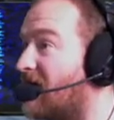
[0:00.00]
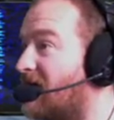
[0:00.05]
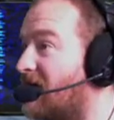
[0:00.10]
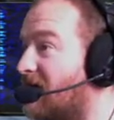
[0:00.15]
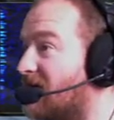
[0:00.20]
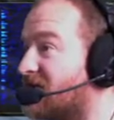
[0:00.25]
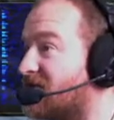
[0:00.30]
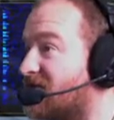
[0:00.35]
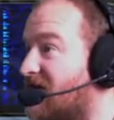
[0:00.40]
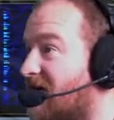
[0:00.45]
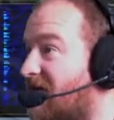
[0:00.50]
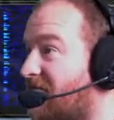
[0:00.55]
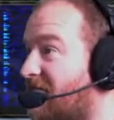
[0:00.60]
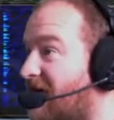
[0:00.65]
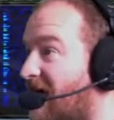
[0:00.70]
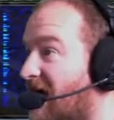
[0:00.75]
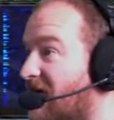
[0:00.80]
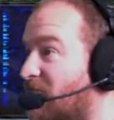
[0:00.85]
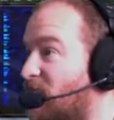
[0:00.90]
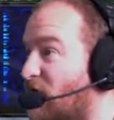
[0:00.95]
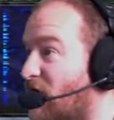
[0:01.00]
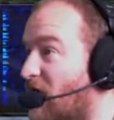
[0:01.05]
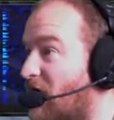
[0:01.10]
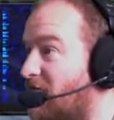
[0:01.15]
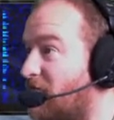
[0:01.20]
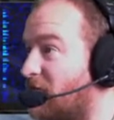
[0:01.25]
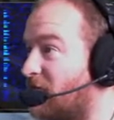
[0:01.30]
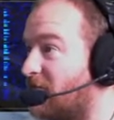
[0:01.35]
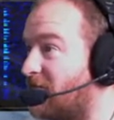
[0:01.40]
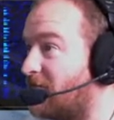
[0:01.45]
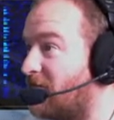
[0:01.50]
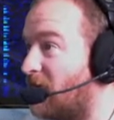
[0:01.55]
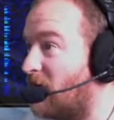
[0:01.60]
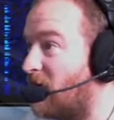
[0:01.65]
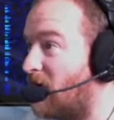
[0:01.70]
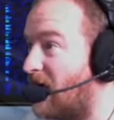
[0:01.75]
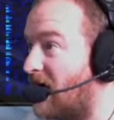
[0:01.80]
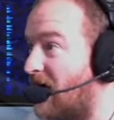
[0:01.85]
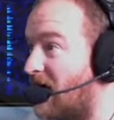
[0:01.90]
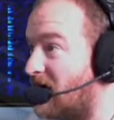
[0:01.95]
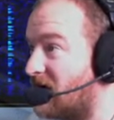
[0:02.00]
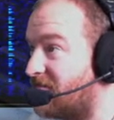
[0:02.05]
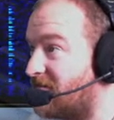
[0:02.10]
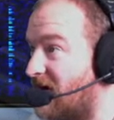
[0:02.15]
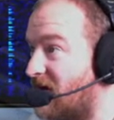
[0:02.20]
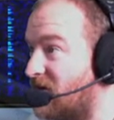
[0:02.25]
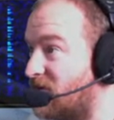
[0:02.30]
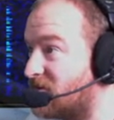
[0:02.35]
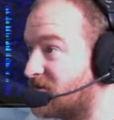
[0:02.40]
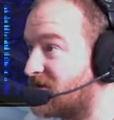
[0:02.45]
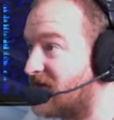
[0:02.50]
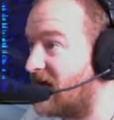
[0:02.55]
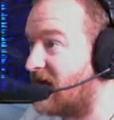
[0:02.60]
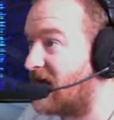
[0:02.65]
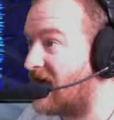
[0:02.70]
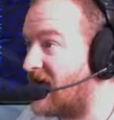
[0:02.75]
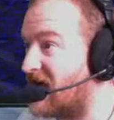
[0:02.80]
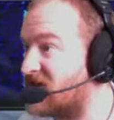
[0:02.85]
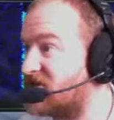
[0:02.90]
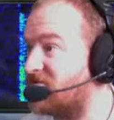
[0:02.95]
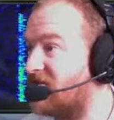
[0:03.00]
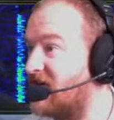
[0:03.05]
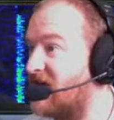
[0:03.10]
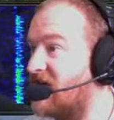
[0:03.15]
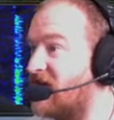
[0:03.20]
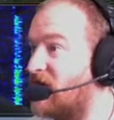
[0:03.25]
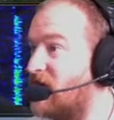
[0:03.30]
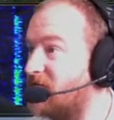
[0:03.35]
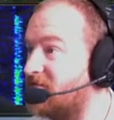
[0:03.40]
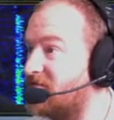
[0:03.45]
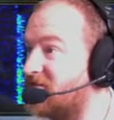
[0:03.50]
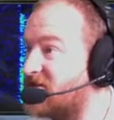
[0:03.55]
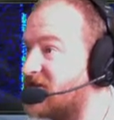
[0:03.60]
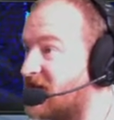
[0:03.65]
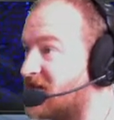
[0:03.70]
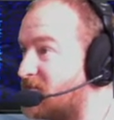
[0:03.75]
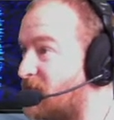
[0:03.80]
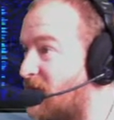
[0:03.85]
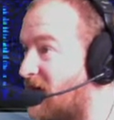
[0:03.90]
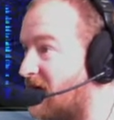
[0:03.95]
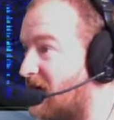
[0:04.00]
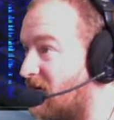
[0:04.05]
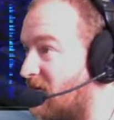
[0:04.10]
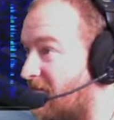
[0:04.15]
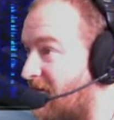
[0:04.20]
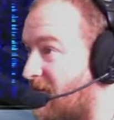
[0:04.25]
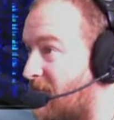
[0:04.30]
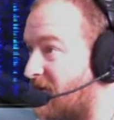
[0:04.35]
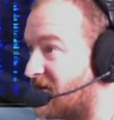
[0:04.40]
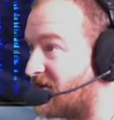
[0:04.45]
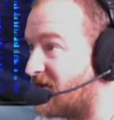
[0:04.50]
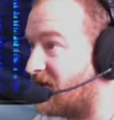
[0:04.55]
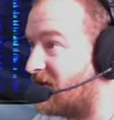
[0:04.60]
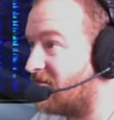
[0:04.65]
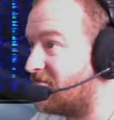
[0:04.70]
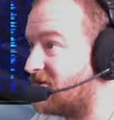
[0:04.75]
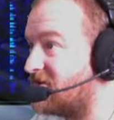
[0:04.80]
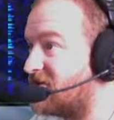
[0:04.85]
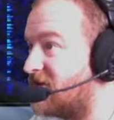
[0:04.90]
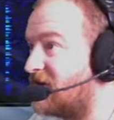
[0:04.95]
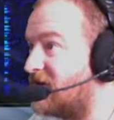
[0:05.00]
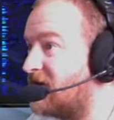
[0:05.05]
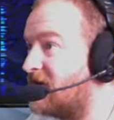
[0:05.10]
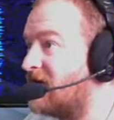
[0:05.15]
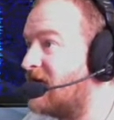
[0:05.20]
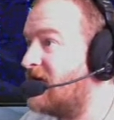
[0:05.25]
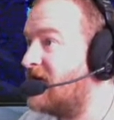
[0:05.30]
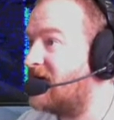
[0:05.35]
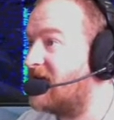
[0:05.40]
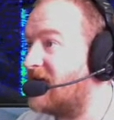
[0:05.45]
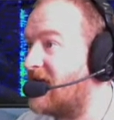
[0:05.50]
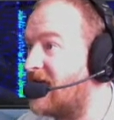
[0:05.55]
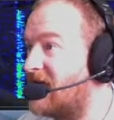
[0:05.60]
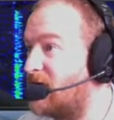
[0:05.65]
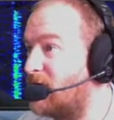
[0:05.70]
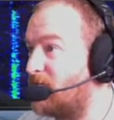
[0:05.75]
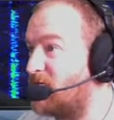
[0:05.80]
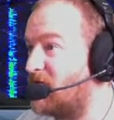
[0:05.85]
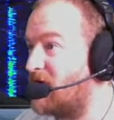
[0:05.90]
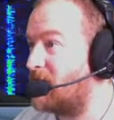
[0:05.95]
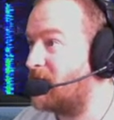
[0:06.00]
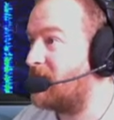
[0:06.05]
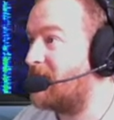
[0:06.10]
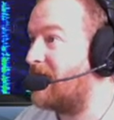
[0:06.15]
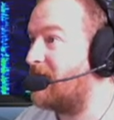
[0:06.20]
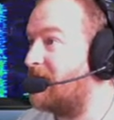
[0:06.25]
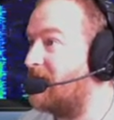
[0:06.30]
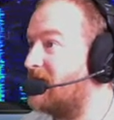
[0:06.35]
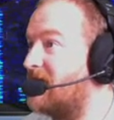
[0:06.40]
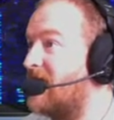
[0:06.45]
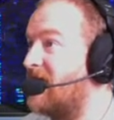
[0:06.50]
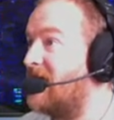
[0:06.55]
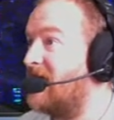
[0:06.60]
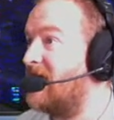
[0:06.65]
QSL 5 Bravo 4 Alpha Hotel X-ray Golf 6 Mike November Delta returning. Yeah, no problem, Howard.